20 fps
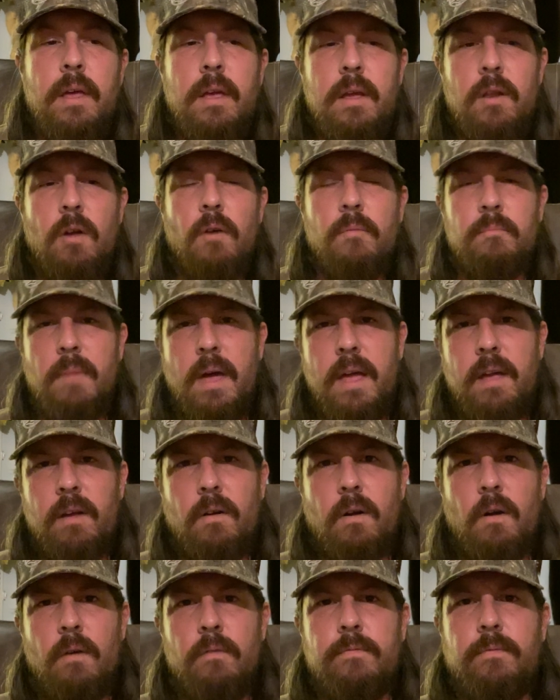You know,
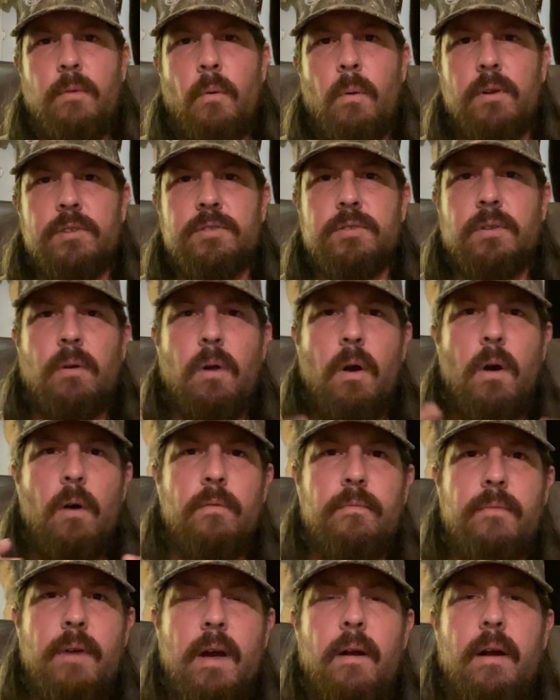mangrove forests
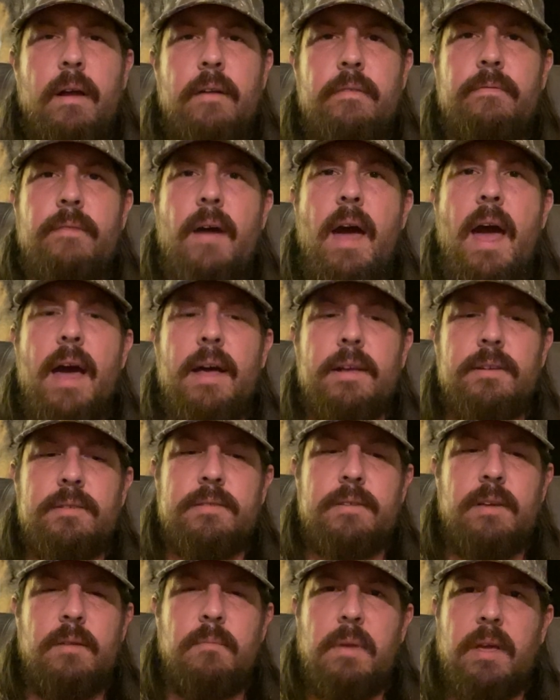grow very
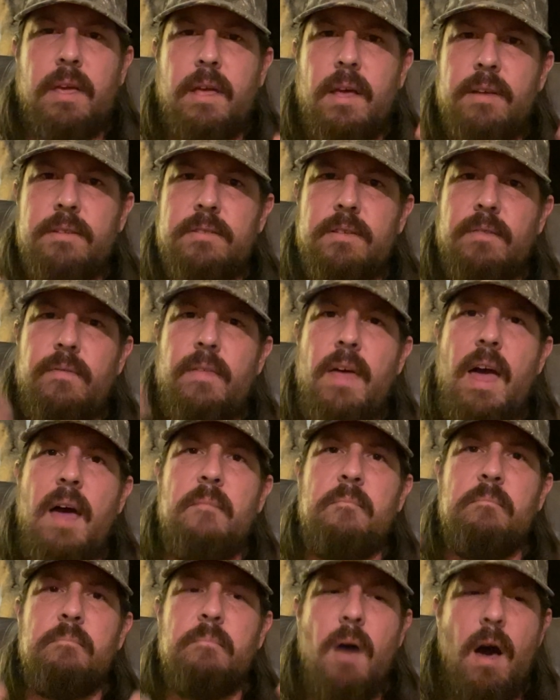fast, and because of
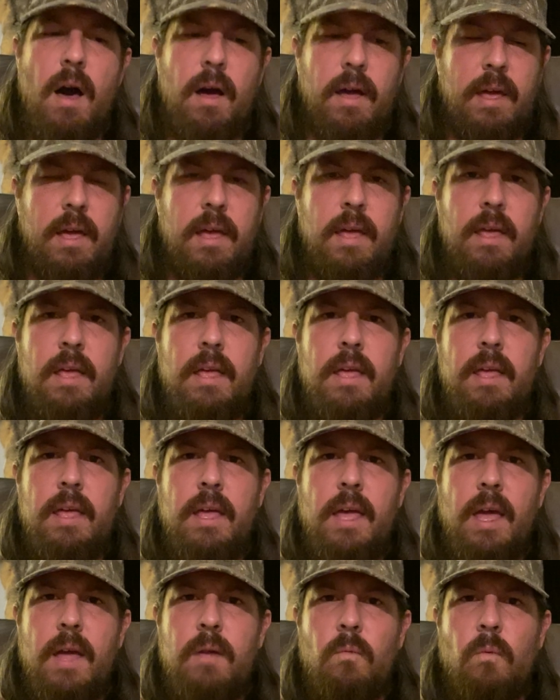that muck,
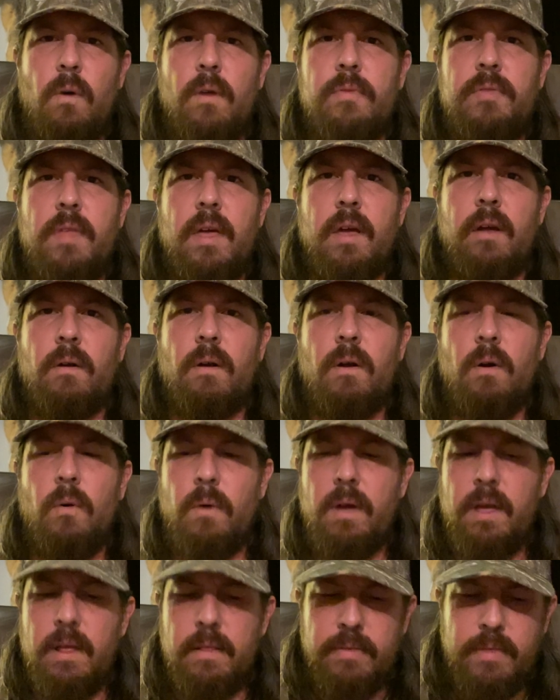and what they
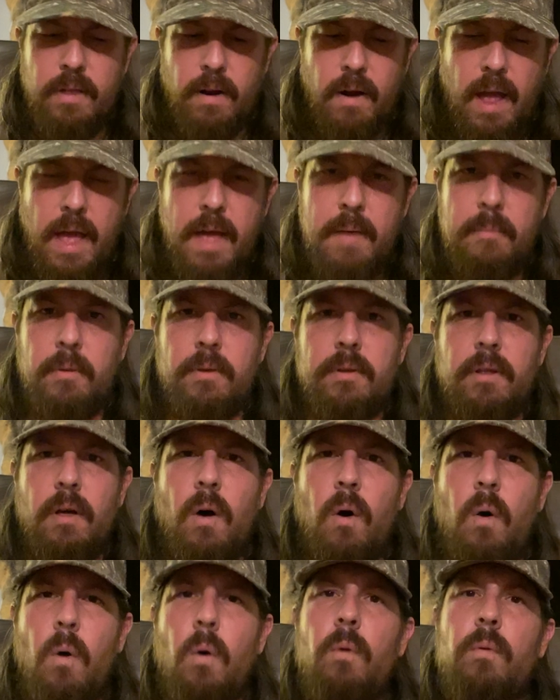grow in, they're able to
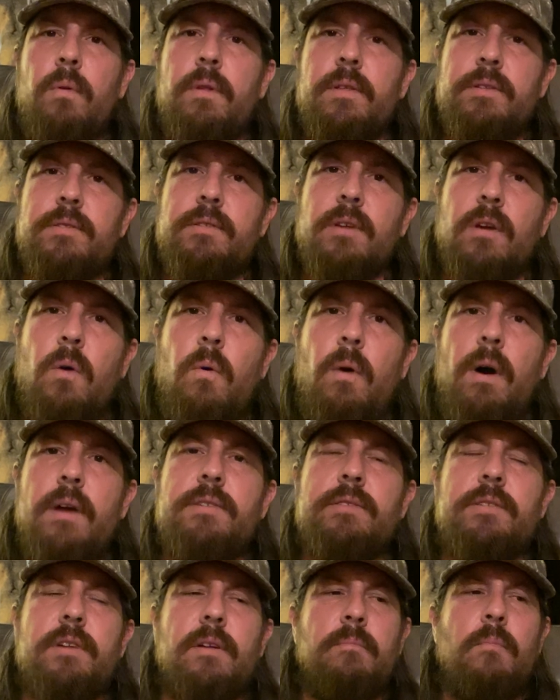hold and
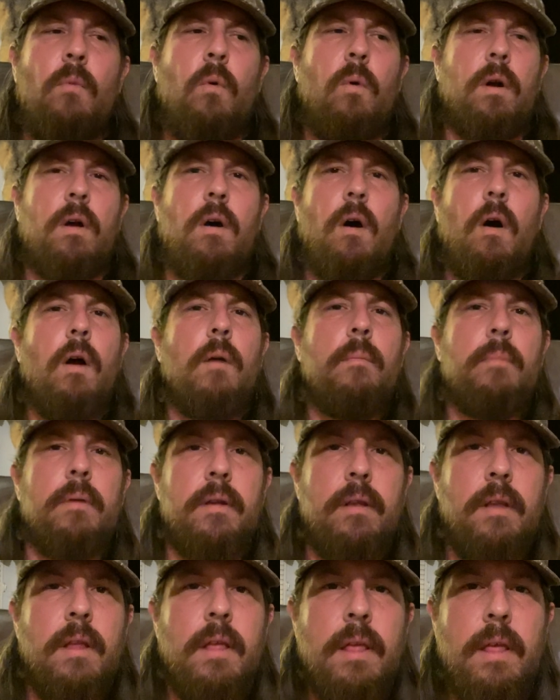sequester more carbon